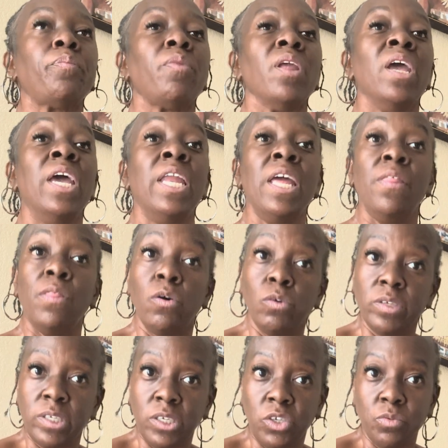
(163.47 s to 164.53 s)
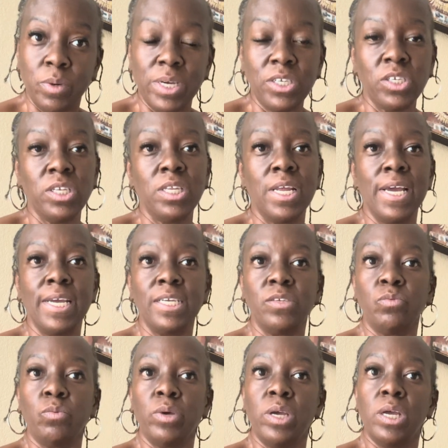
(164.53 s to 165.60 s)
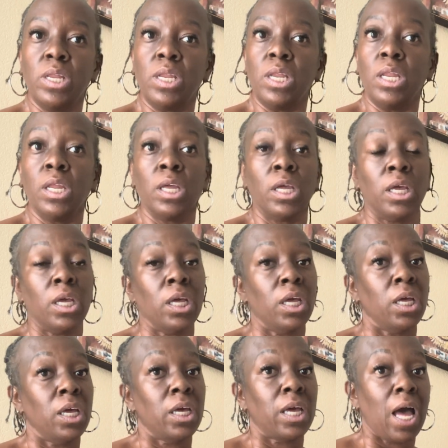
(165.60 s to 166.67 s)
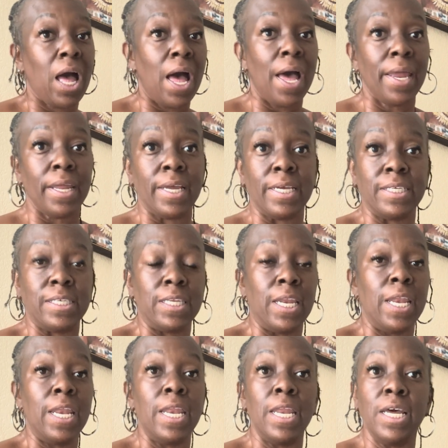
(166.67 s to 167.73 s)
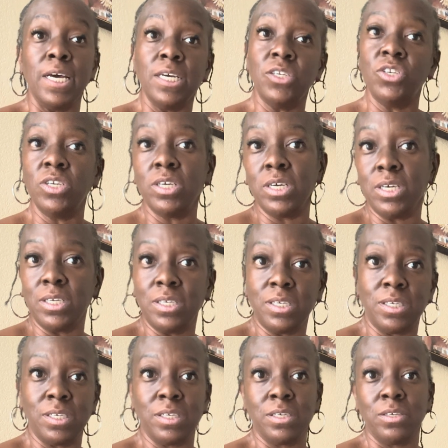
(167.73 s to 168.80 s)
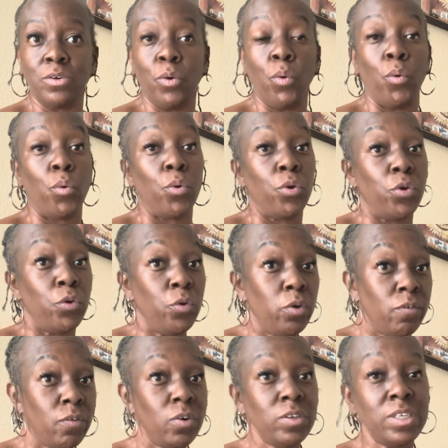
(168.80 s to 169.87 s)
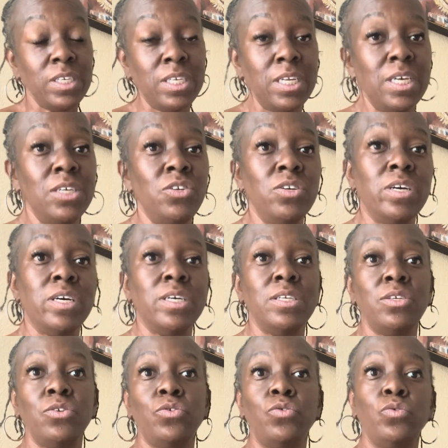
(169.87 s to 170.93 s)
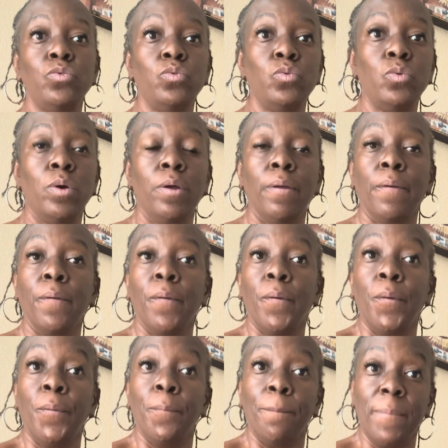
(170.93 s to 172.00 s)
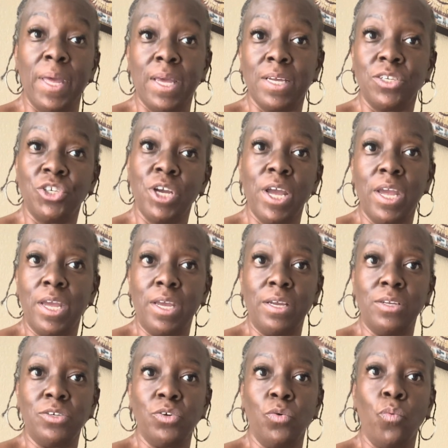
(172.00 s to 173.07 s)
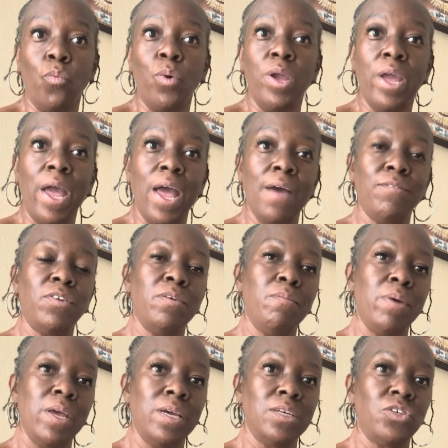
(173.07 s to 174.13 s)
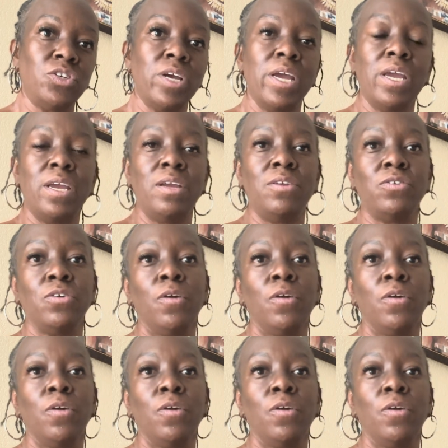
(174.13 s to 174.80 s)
and in those situations, that is when God is nudging us, or the universe is nudging us to make a change. We have to make a change